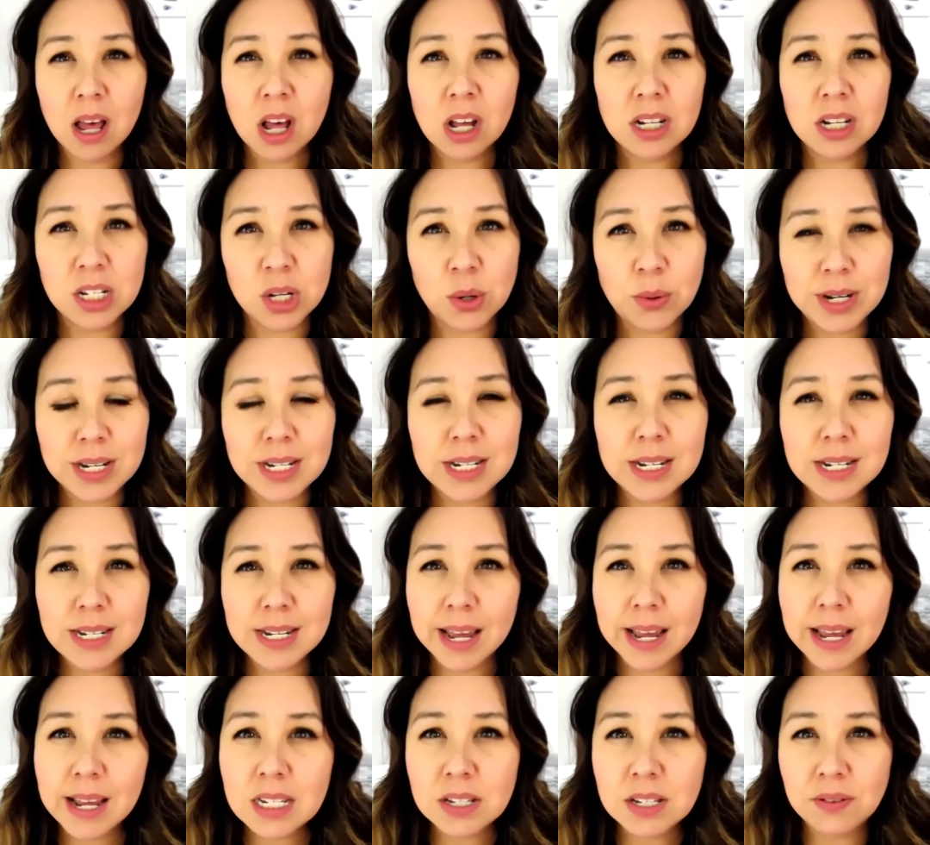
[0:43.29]
So in
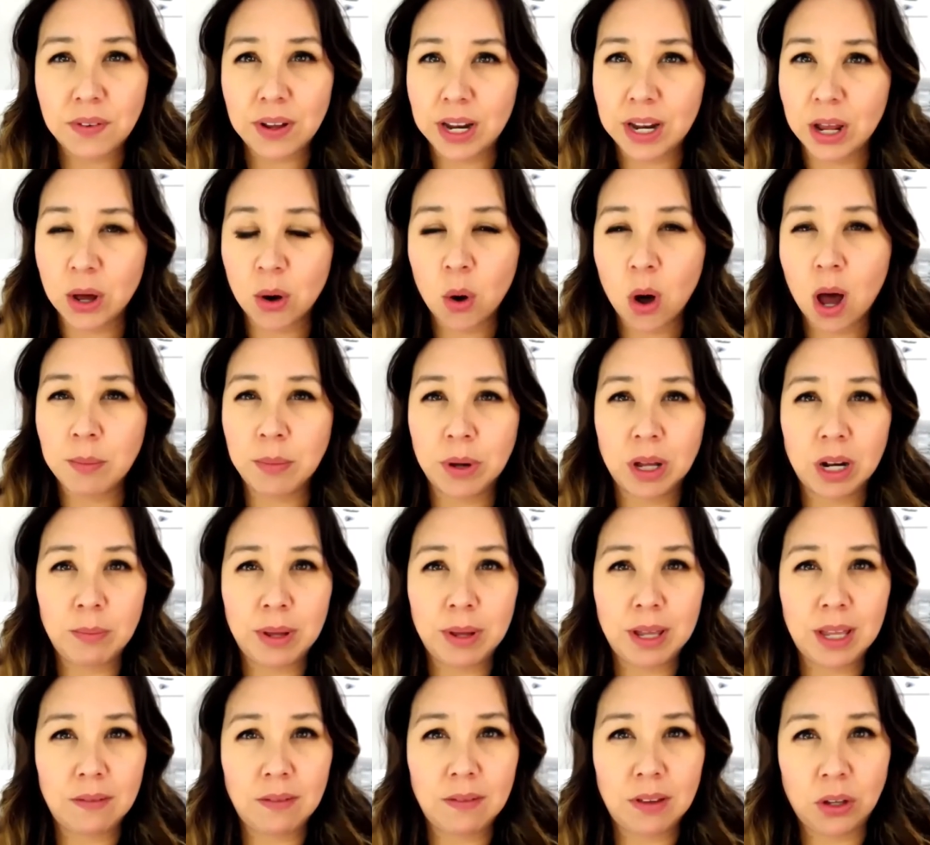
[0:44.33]
today's video, I'm going to be
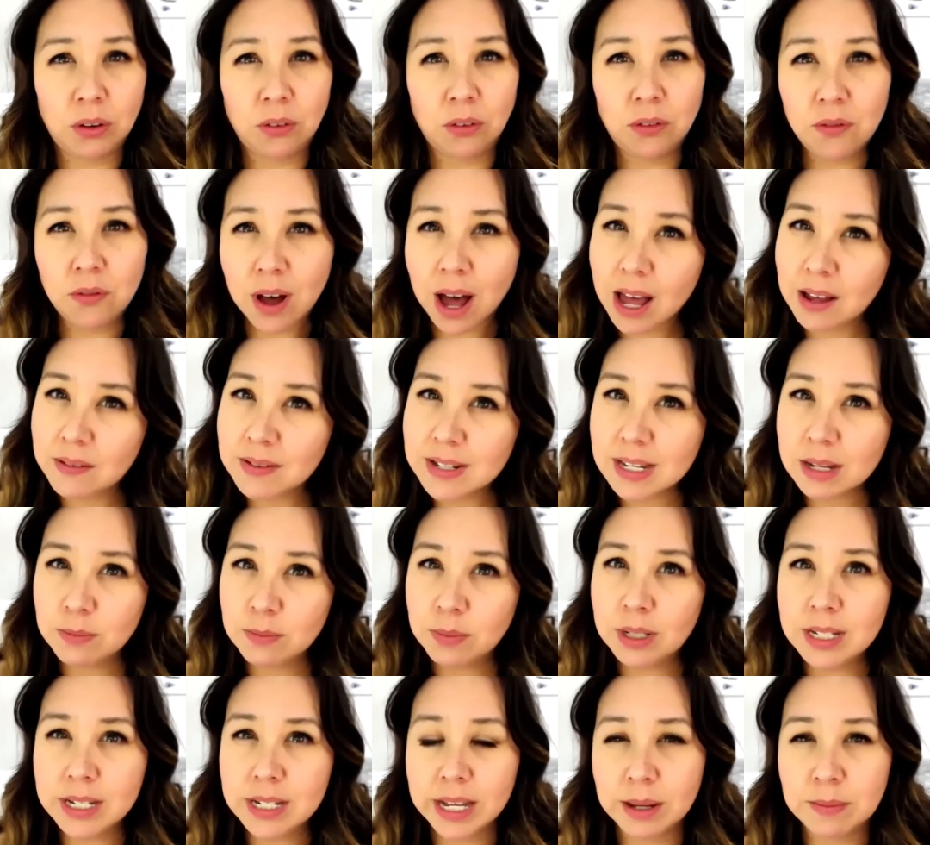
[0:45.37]
giving you 5
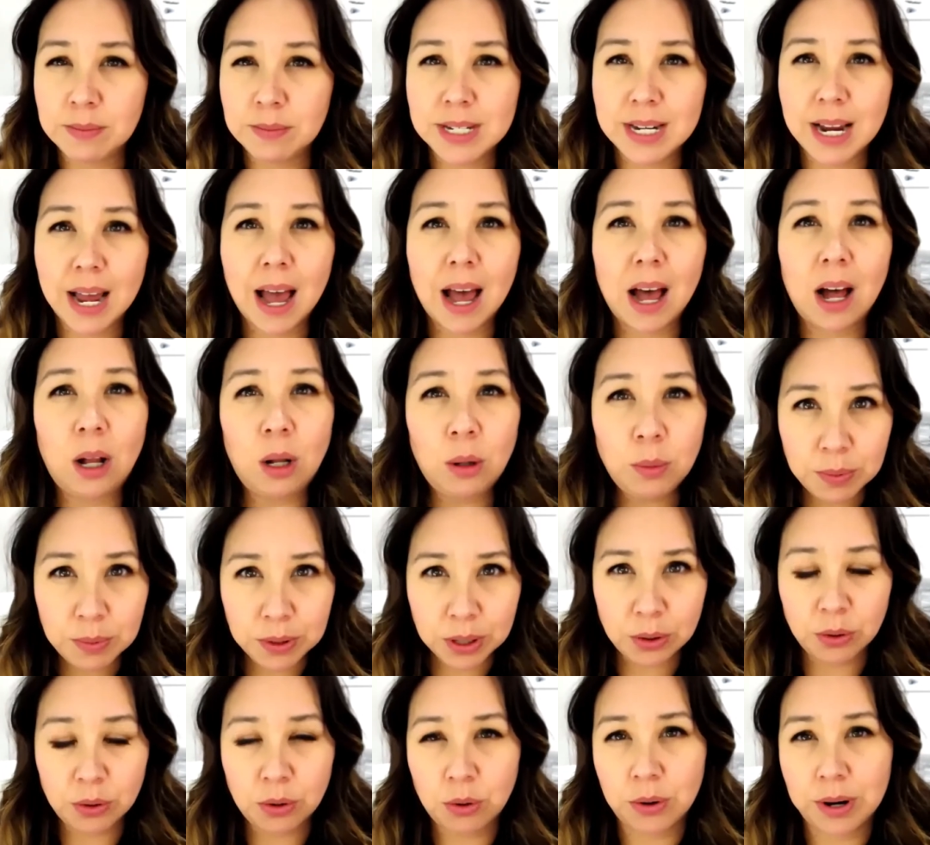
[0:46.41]
simple tips to help
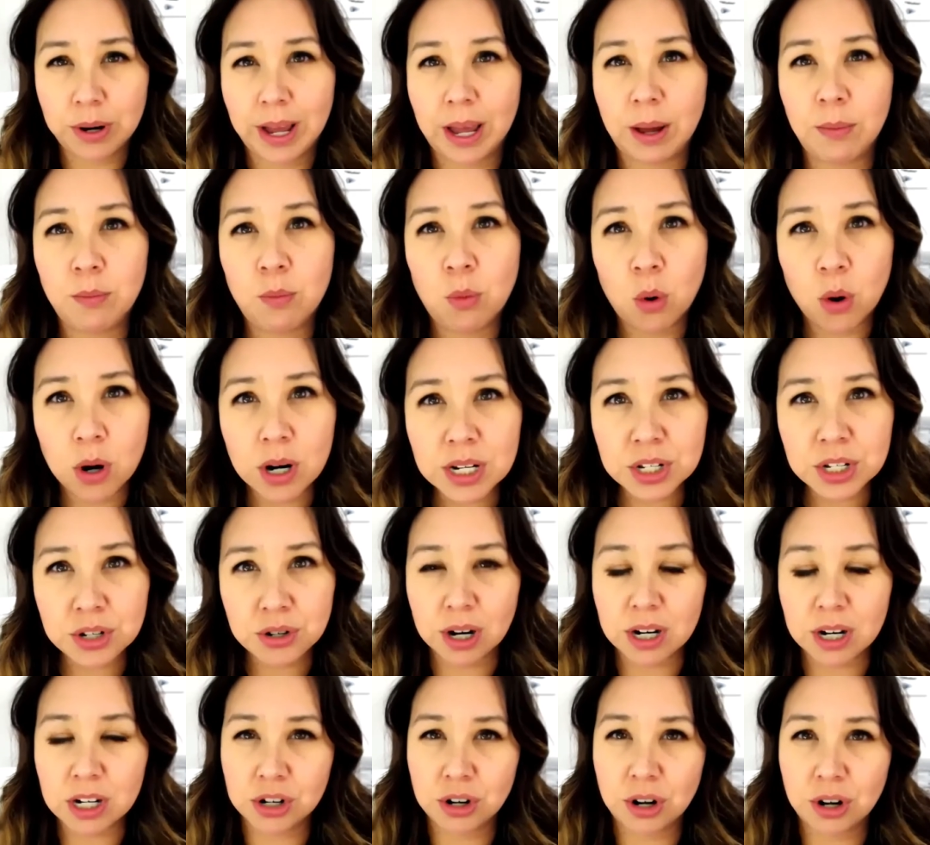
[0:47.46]
you create more
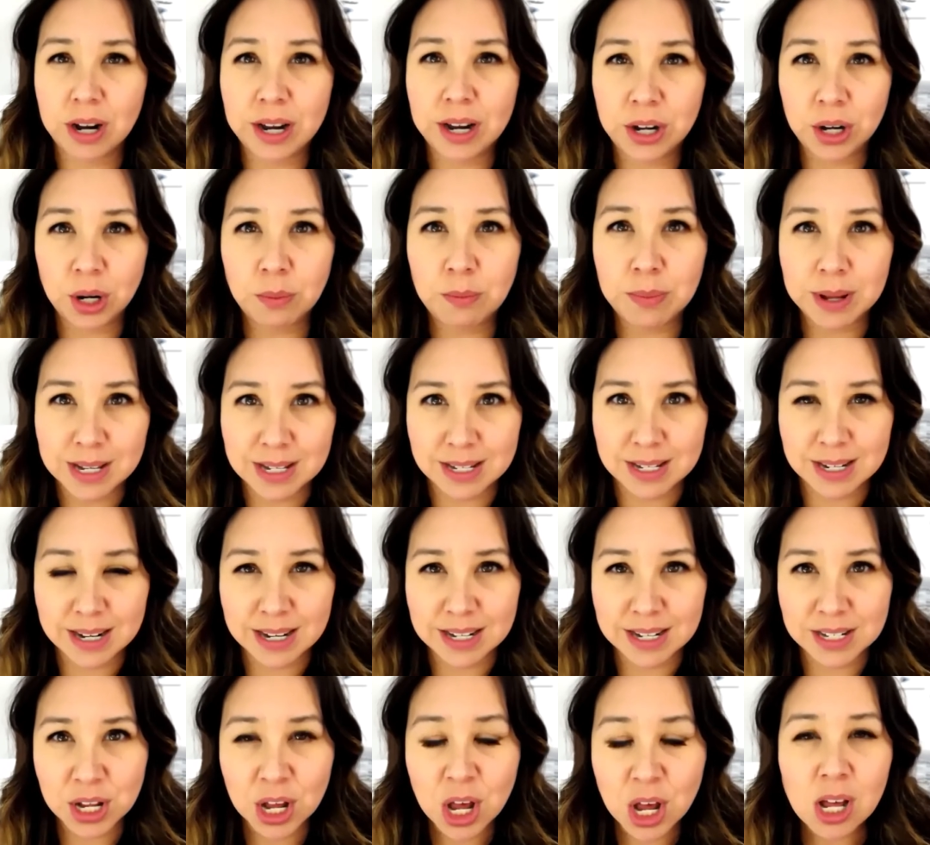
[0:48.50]
structure in your
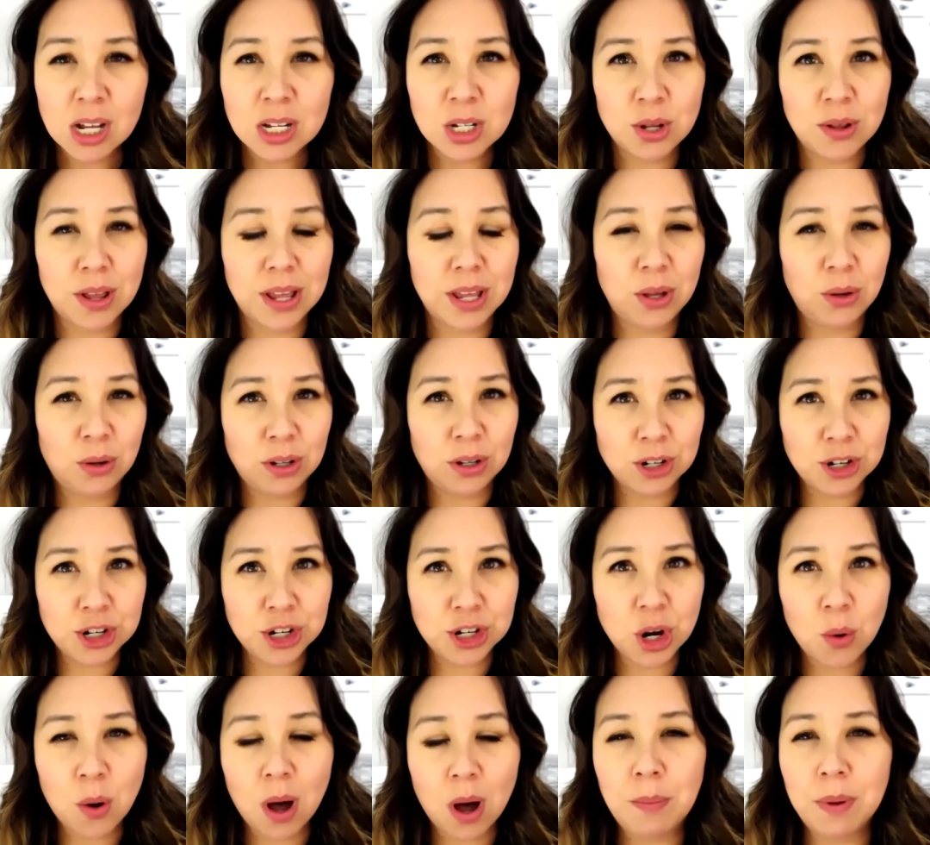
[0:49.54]
business so that you can
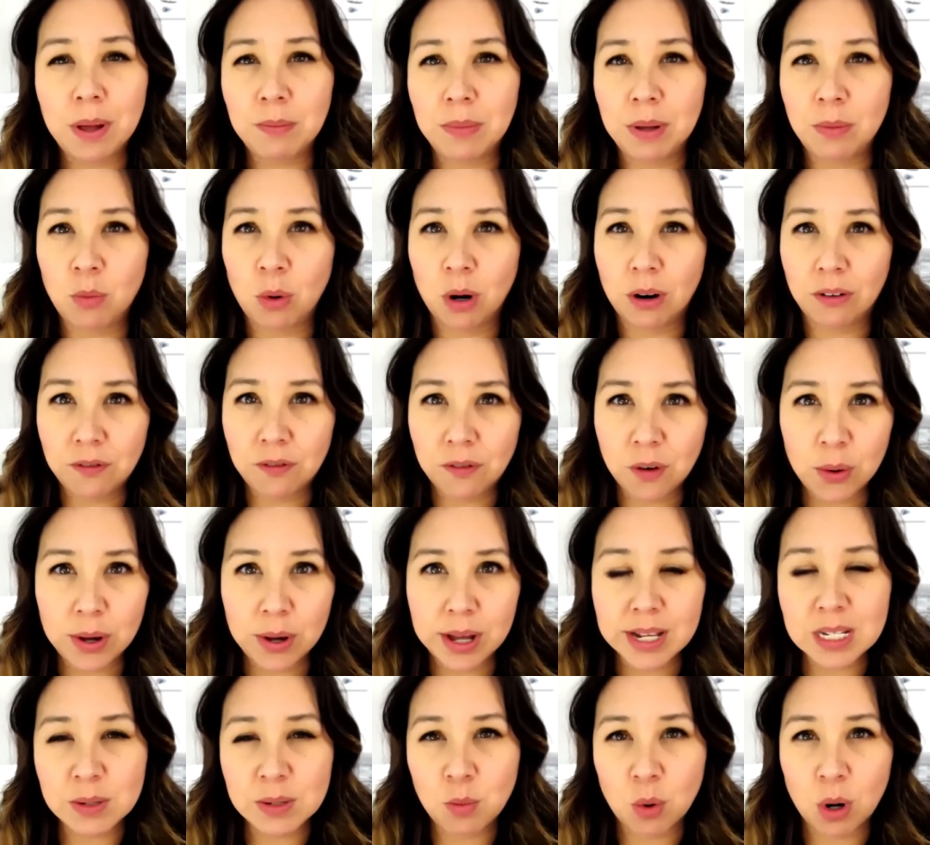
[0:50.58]
show up and be more
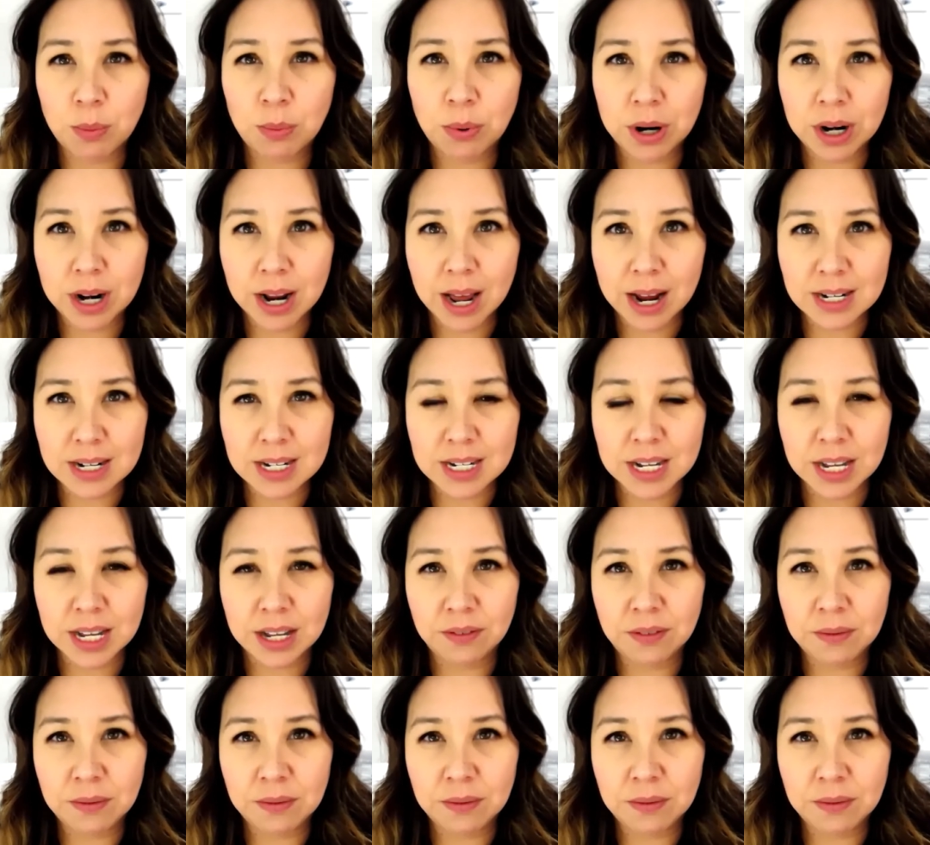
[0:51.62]
focused, more productive,